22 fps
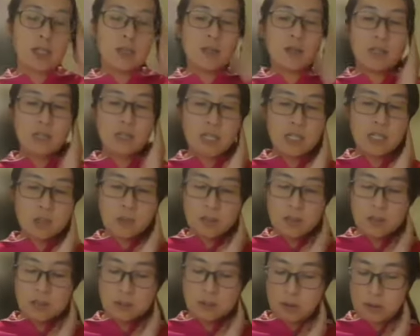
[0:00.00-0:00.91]
Uh, no, that's
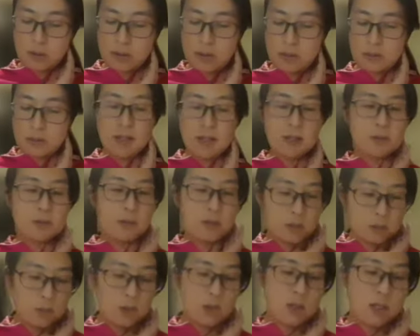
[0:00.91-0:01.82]
why she always writes.
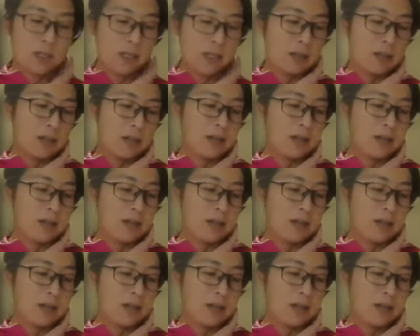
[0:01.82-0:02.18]
Trustworthy.